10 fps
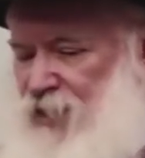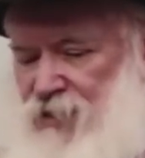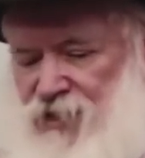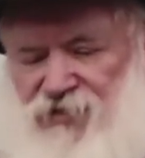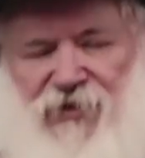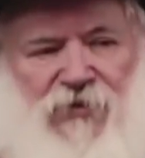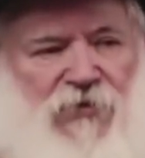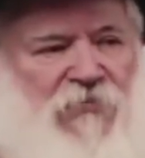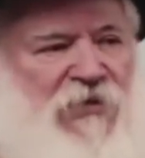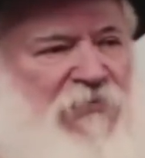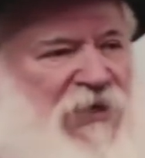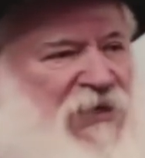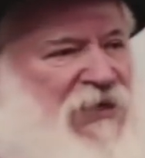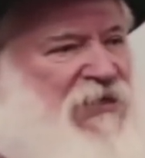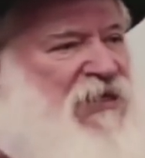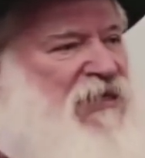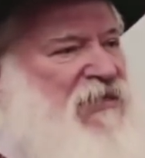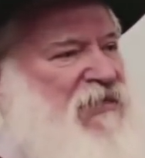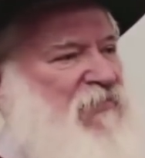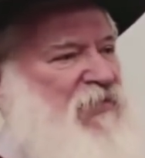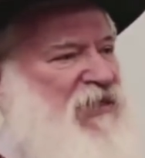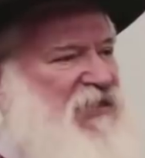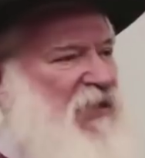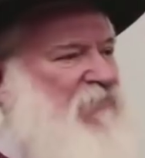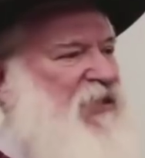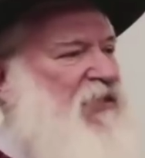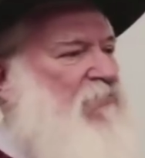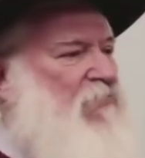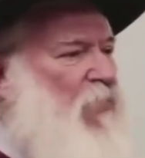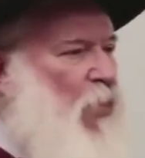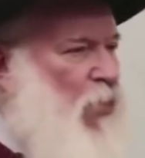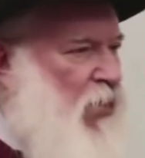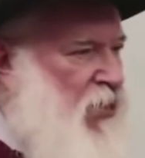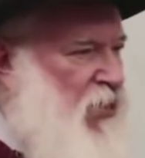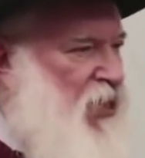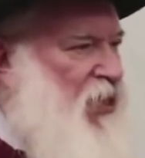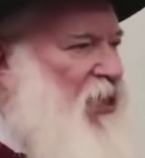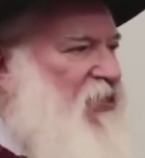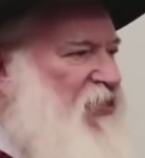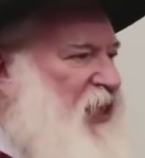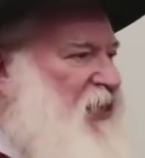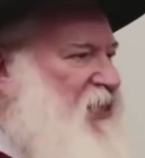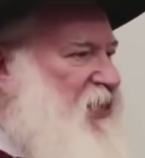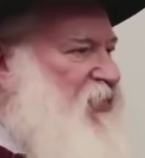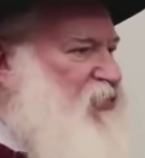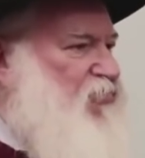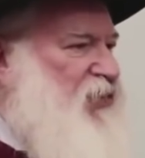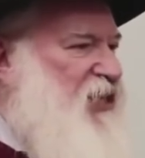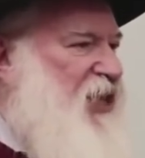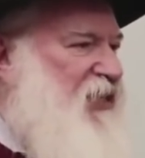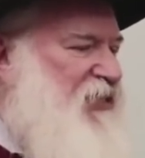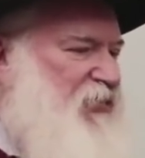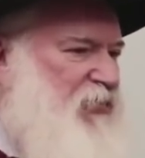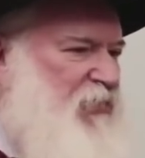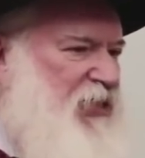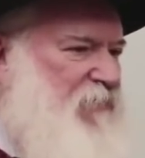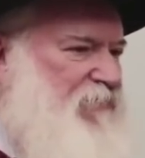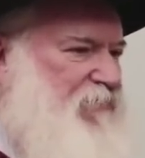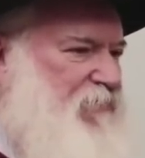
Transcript: Because the human being needs to be something more than he is created to be.